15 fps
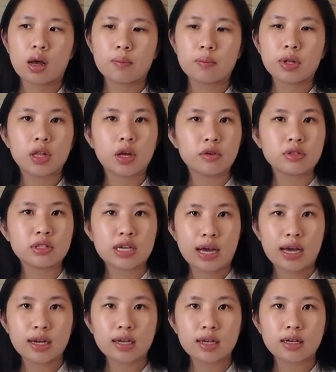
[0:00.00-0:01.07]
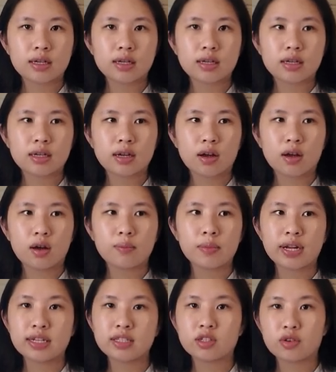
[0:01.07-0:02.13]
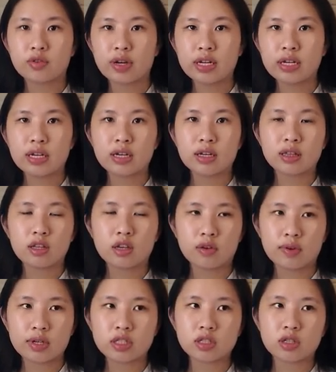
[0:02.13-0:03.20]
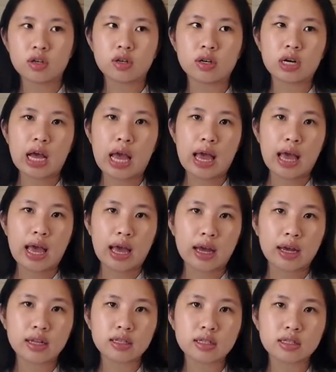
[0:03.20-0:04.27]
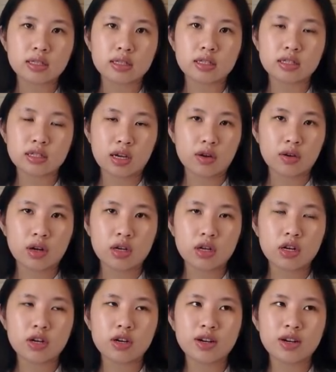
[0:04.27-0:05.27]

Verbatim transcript: Below Deck, Mediterranean, the original and Down Under.